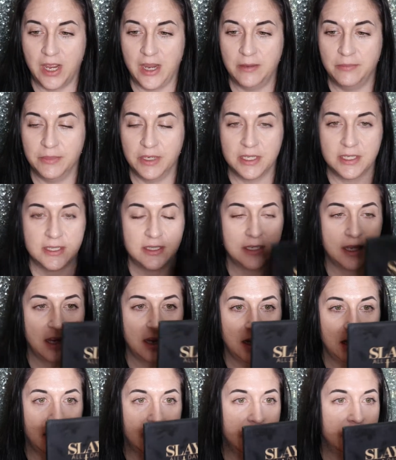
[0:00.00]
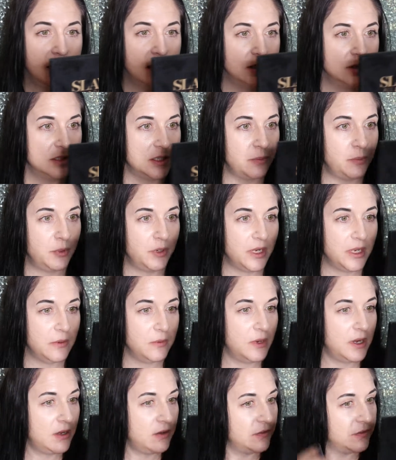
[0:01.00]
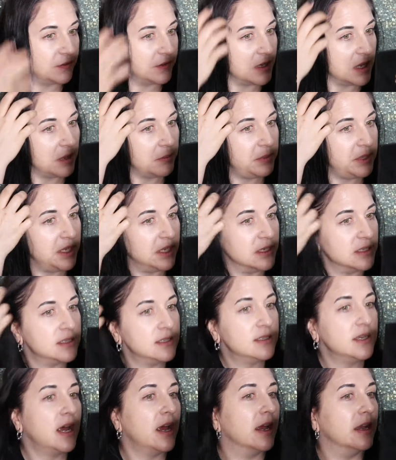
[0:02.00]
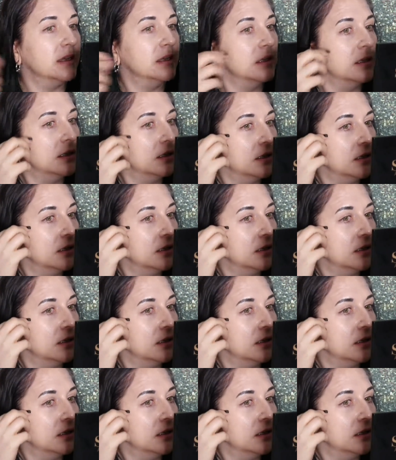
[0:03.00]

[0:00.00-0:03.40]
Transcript: I must say it held up pretty well for not being set.